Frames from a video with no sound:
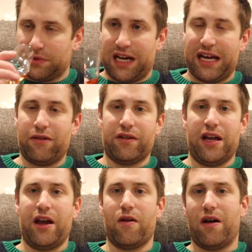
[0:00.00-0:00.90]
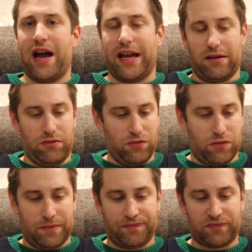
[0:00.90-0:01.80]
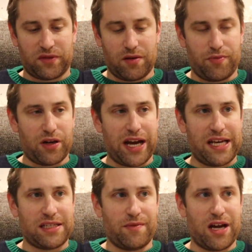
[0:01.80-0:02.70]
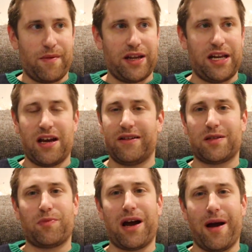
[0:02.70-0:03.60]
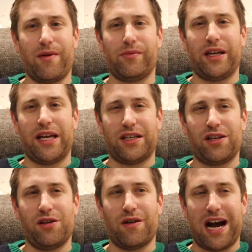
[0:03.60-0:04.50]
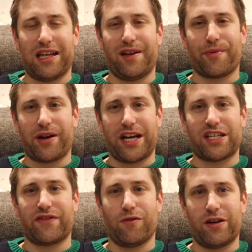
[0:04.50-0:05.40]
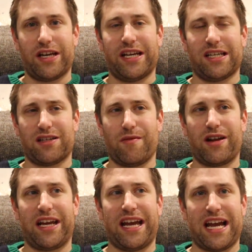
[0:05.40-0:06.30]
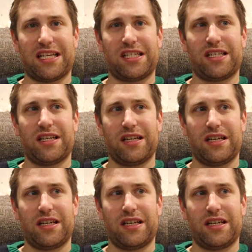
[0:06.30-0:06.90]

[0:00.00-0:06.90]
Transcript: I don't know. I, oh, price, I'm, I'm, you know, it's probably too highly priced for what it is. So I'm going to guess,